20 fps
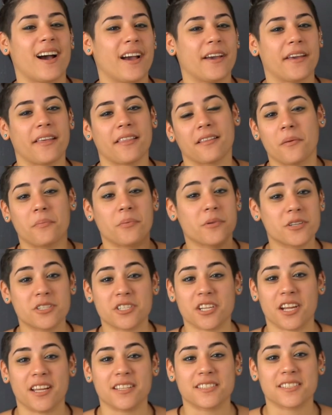I
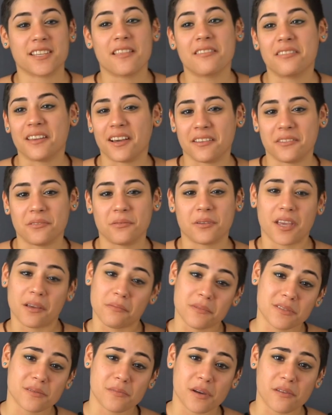appreciate that you
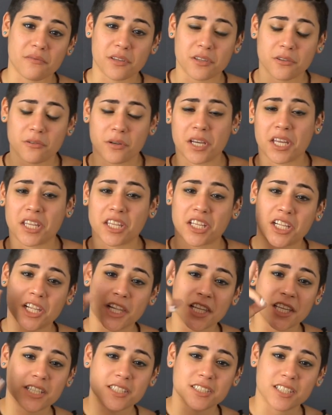came into my video and
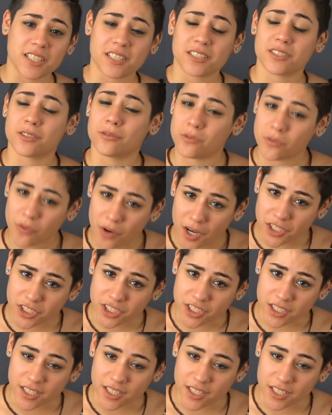clicked it to watch